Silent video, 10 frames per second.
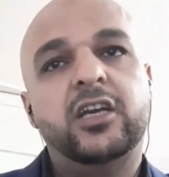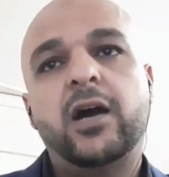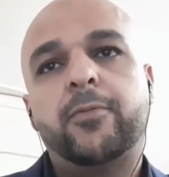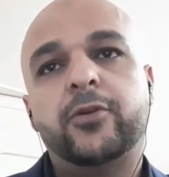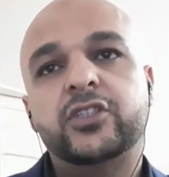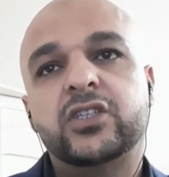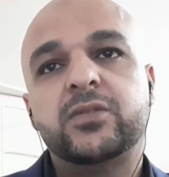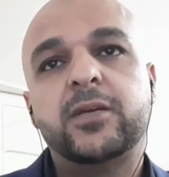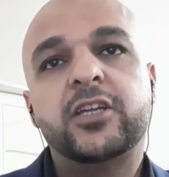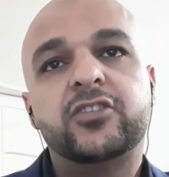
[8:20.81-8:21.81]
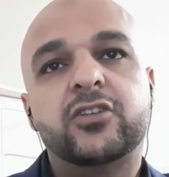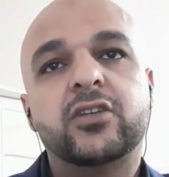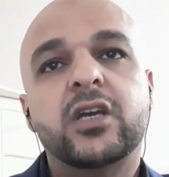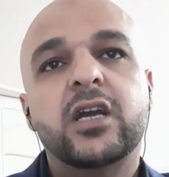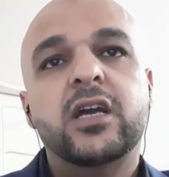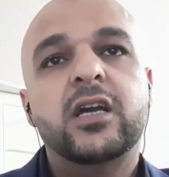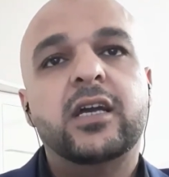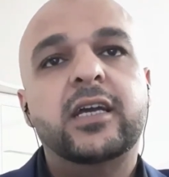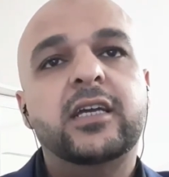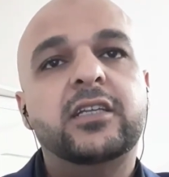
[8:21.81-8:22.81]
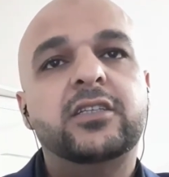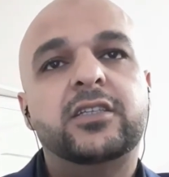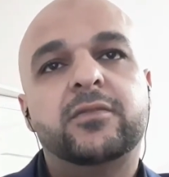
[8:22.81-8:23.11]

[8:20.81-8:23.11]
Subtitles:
operations manager. And